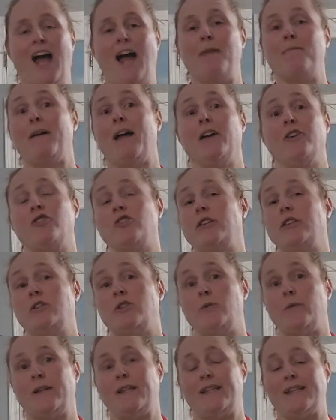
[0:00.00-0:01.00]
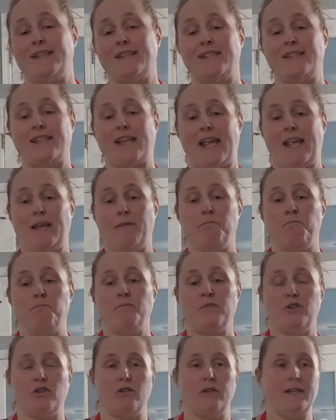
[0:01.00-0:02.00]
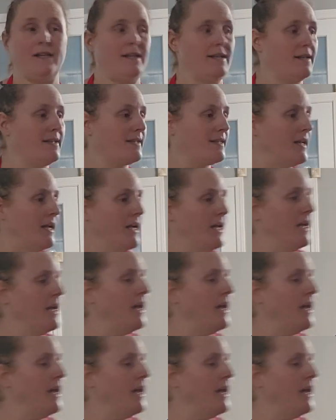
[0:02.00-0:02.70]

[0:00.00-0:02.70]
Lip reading: I'm actually doing the same cookies,